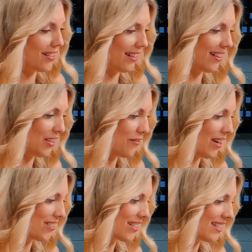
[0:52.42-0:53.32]
thing that you've
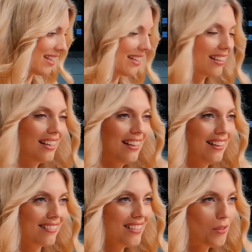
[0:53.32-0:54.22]
ever seen.
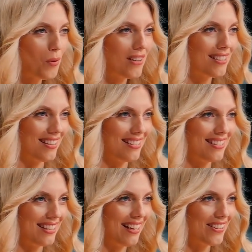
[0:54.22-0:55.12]
Let's watch this
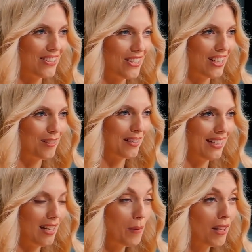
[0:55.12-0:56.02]
together, shall
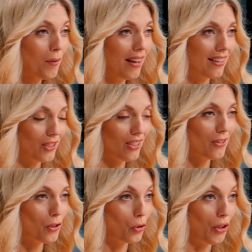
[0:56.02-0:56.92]
we? And by the way, just a
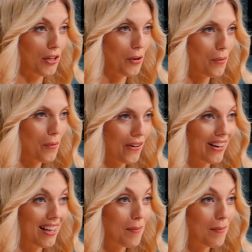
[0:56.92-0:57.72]
little trigger warning,